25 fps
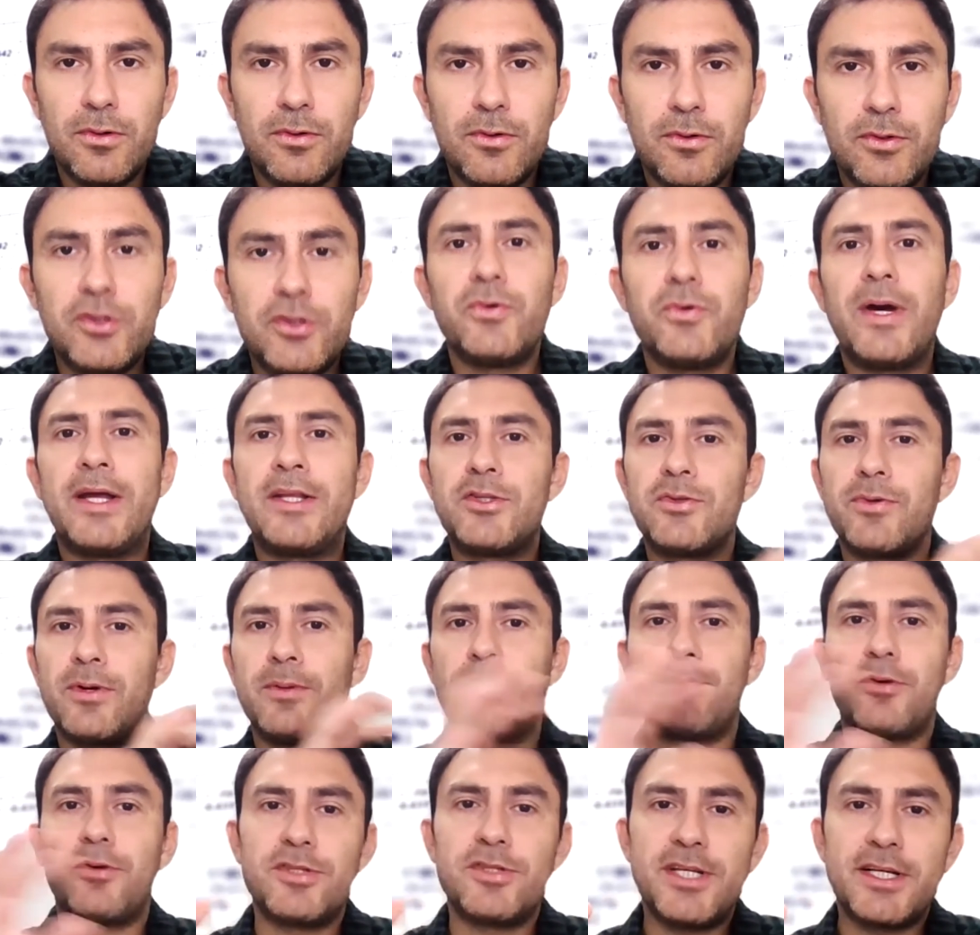do
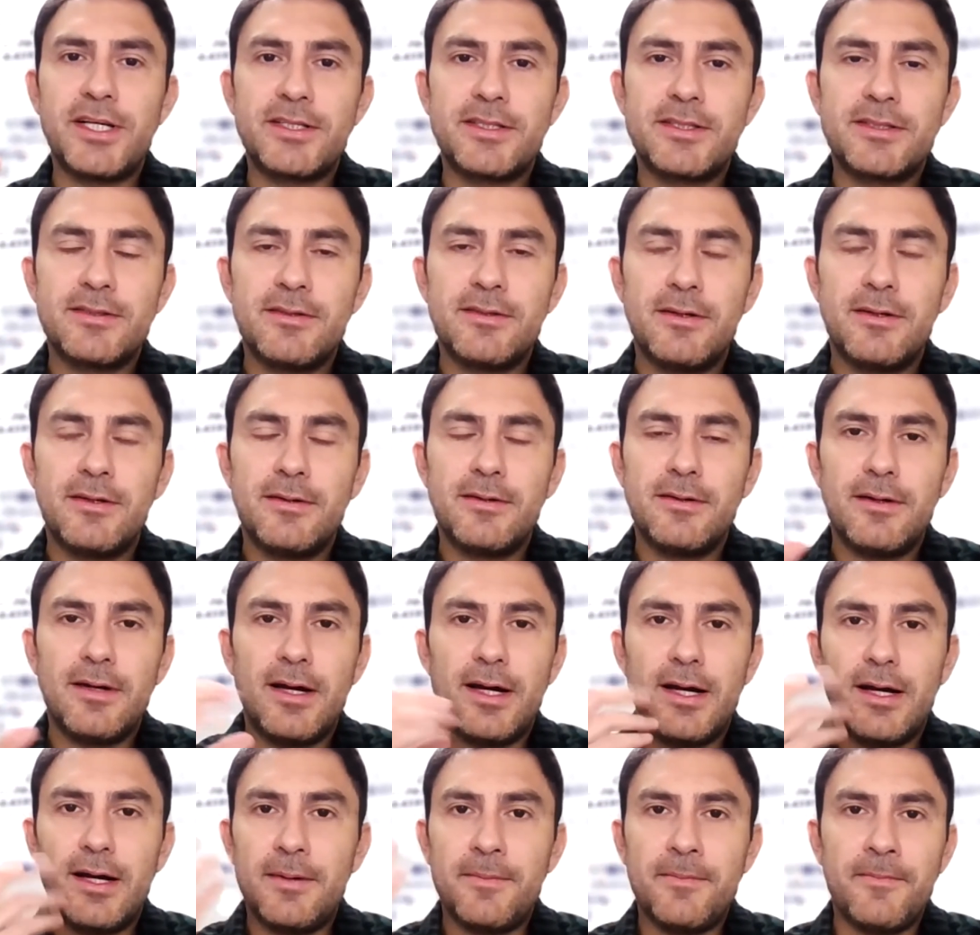end-to-end projects
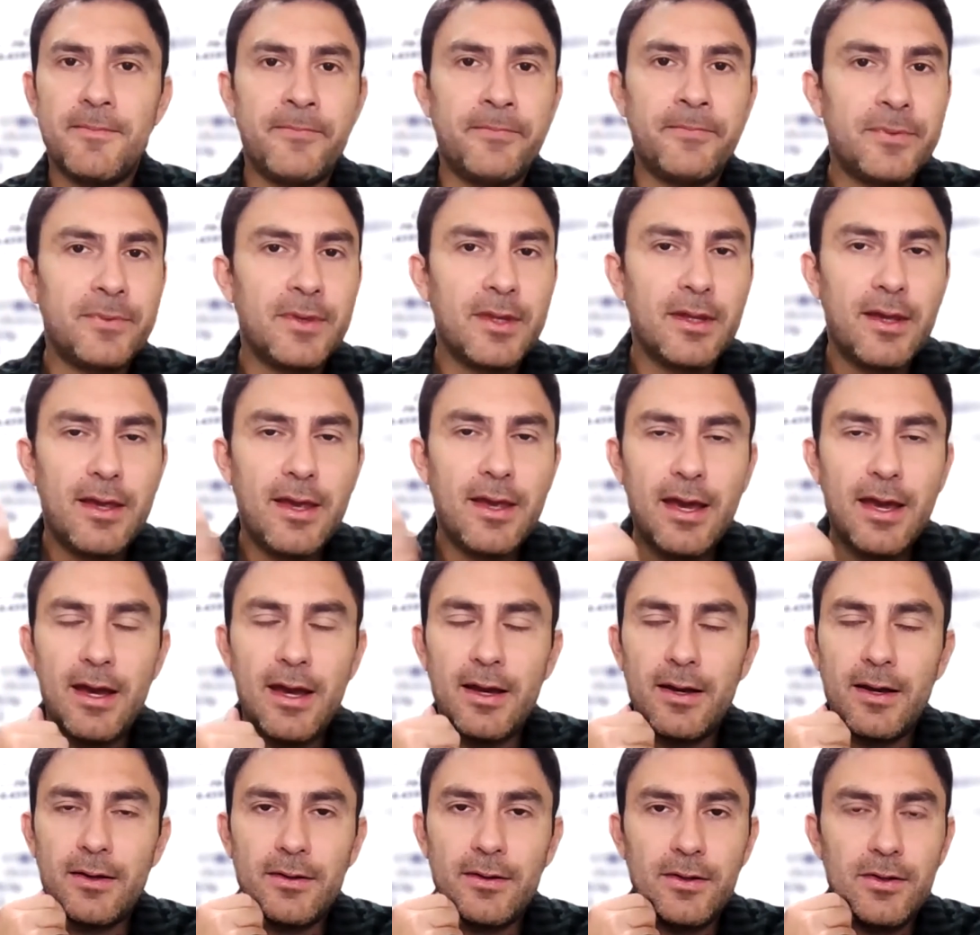
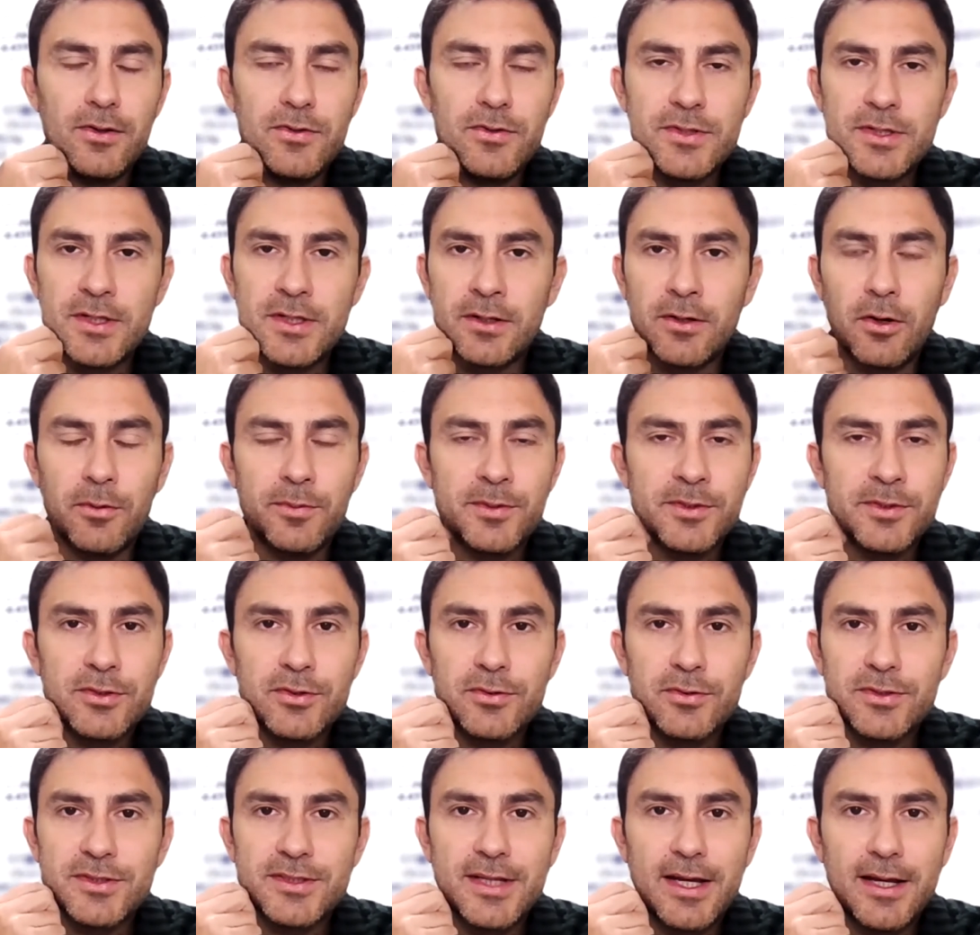using open
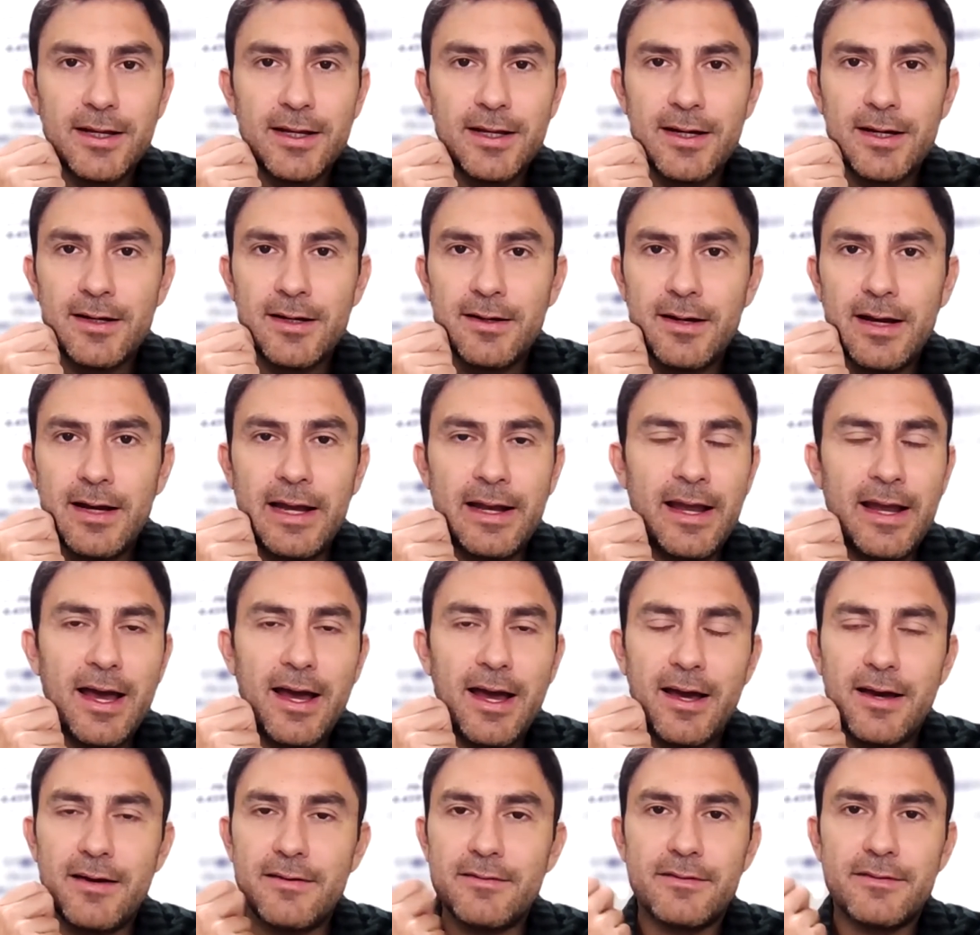source data and
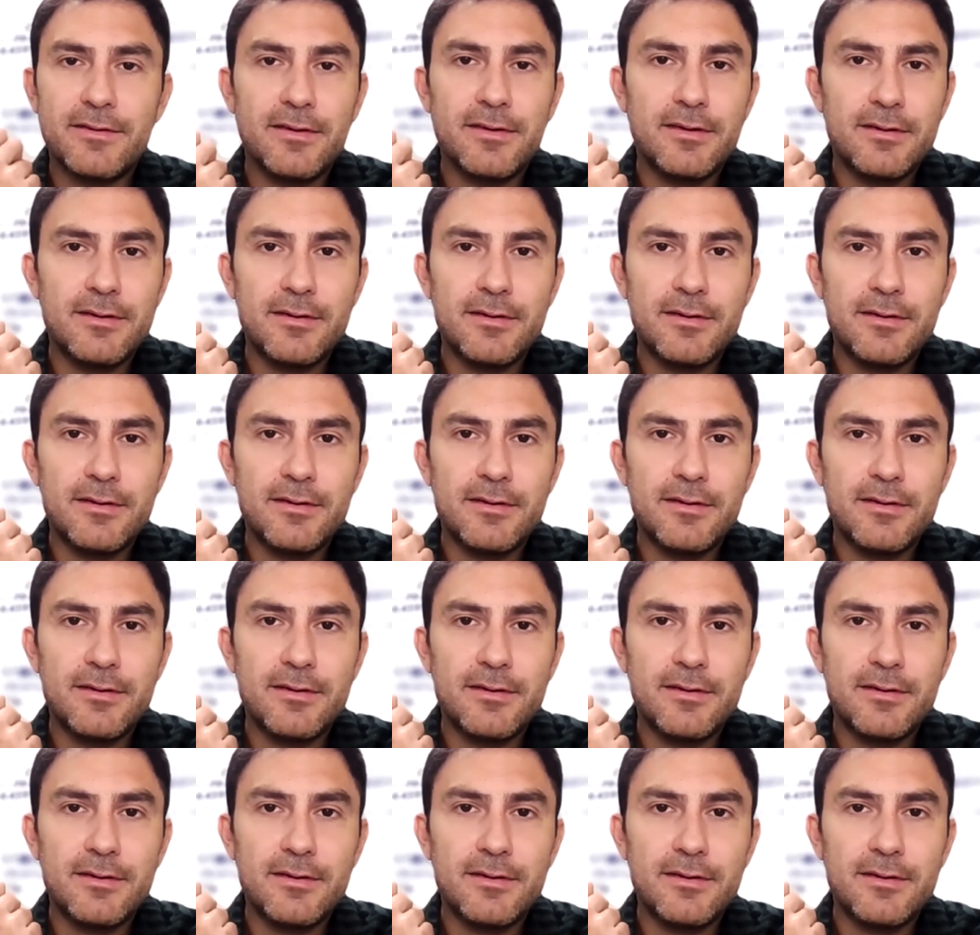have